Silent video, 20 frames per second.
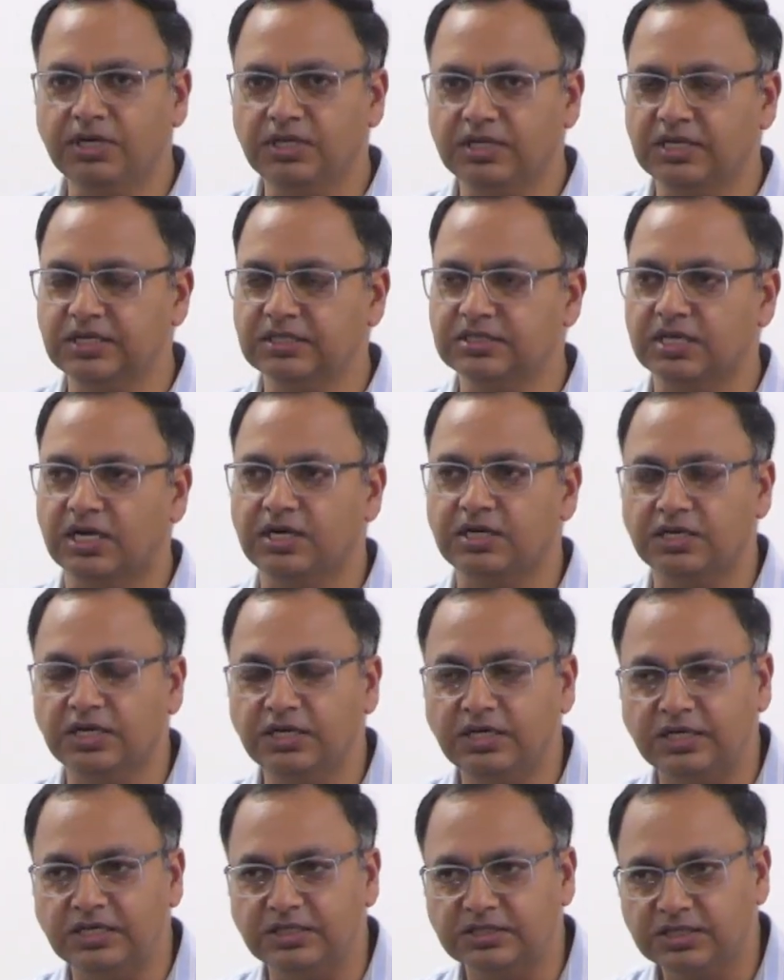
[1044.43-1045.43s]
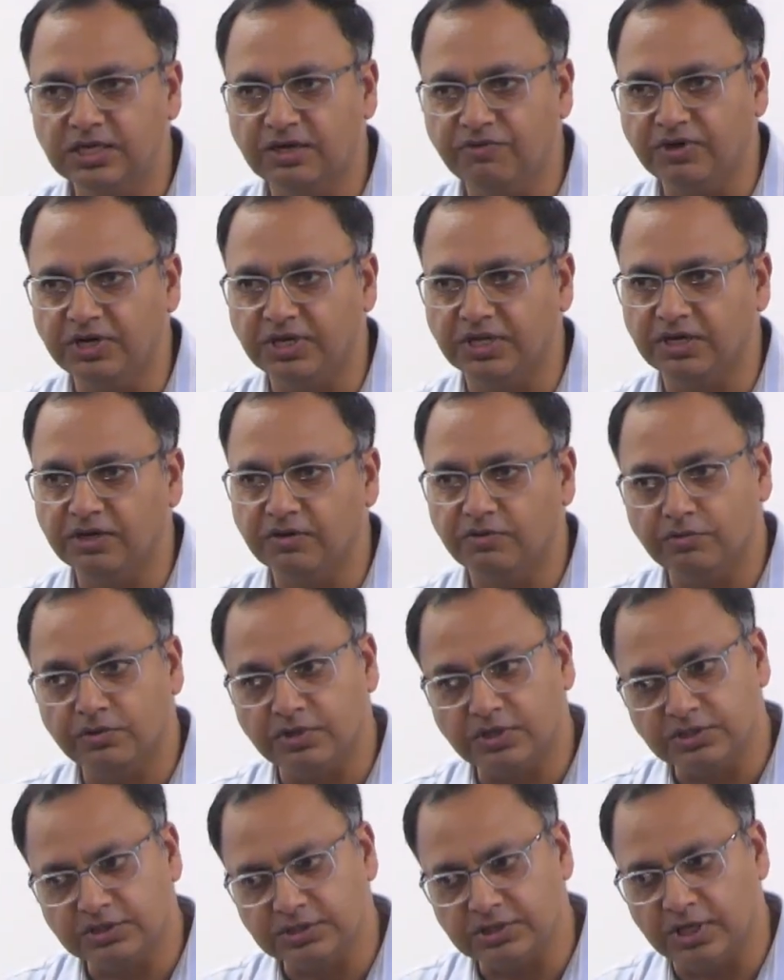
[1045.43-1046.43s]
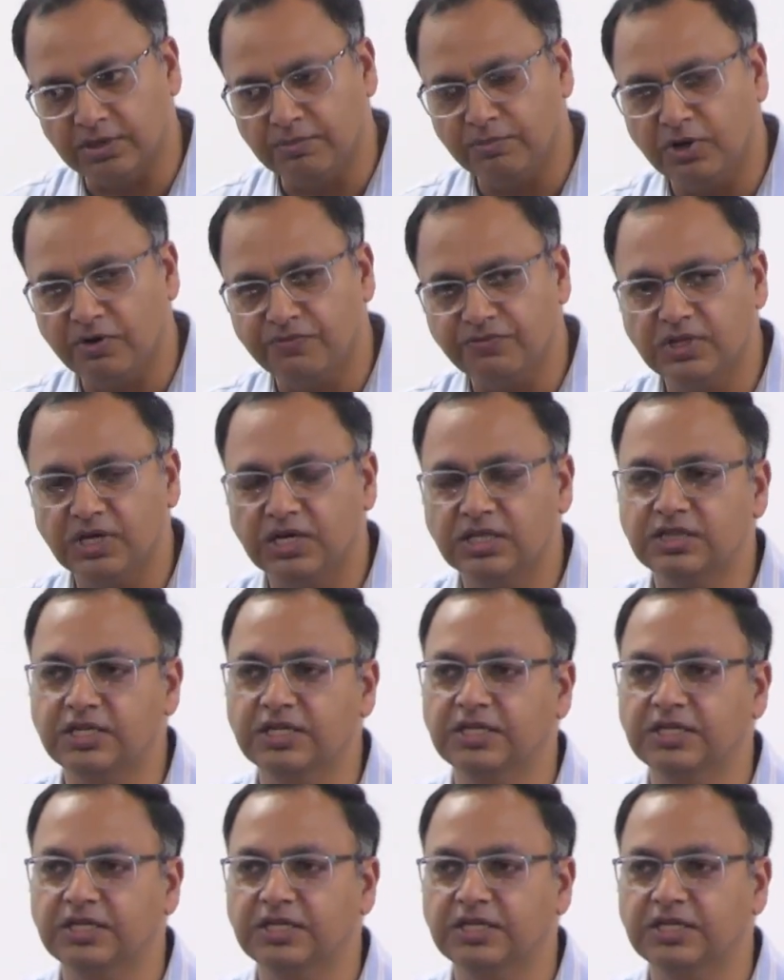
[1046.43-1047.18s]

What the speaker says: and they started discovering some of the